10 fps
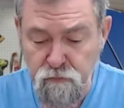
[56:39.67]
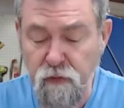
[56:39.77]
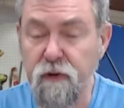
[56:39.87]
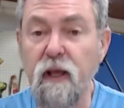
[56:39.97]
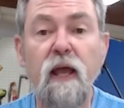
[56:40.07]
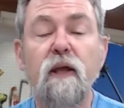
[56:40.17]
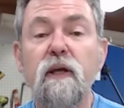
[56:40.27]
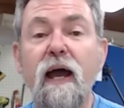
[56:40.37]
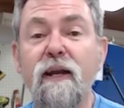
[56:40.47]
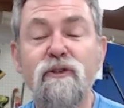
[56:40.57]
very
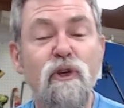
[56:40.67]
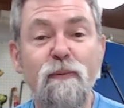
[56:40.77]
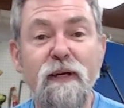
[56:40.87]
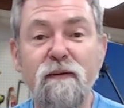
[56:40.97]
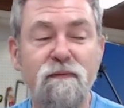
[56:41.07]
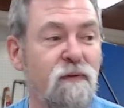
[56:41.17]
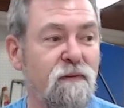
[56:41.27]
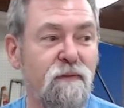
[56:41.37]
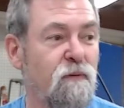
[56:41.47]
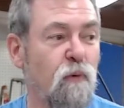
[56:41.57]
unassuming,
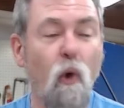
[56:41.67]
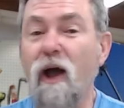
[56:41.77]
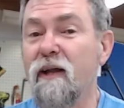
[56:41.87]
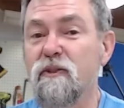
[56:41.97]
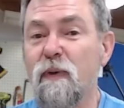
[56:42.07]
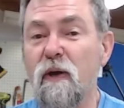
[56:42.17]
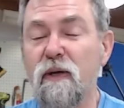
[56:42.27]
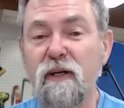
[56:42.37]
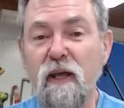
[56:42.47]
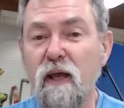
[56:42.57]
quiet
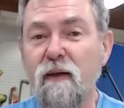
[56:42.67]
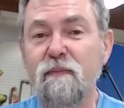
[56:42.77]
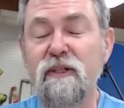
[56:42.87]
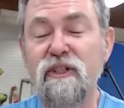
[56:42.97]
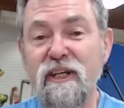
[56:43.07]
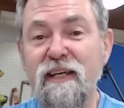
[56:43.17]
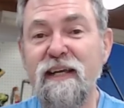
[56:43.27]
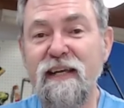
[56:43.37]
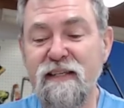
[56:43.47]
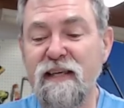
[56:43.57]
spoken, but
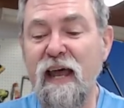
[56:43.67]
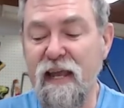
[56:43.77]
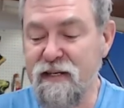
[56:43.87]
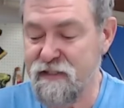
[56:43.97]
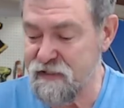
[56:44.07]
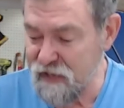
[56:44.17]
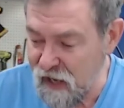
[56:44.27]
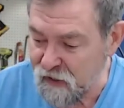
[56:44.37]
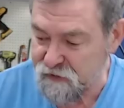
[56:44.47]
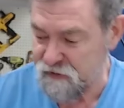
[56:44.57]
she is a
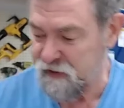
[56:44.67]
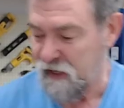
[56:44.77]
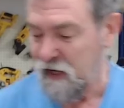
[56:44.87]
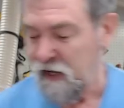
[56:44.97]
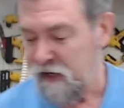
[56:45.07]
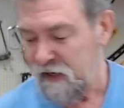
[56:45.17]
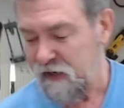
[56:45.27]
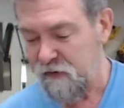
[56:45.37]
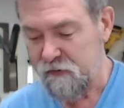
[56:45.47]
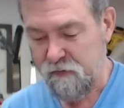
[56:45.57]
talent.
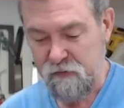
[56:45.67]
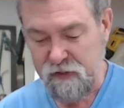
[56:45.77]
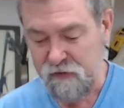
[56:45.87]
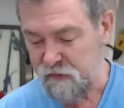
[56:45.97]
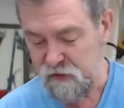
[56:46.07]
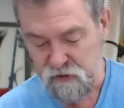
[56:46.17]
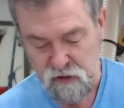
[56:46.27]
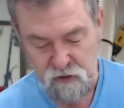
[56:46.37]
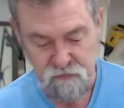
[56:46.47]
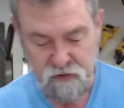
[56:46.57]
Now I get this
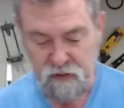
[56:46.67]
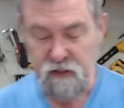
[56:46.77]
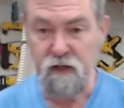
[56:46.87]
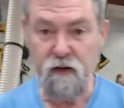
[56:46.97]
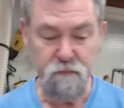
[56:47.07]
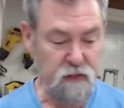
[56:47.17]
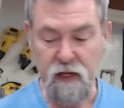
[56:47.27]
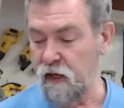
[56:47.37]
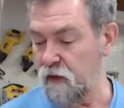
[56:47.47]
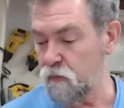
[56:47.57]
over here
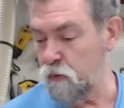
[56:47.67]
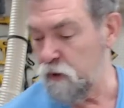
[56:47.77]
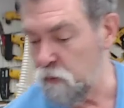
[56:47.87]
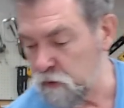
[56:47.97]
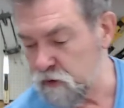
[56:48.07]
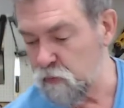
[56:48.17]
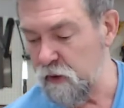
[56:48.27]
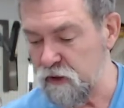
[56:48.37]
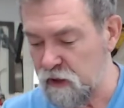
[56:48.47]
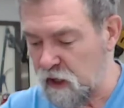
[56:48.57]
and we will switch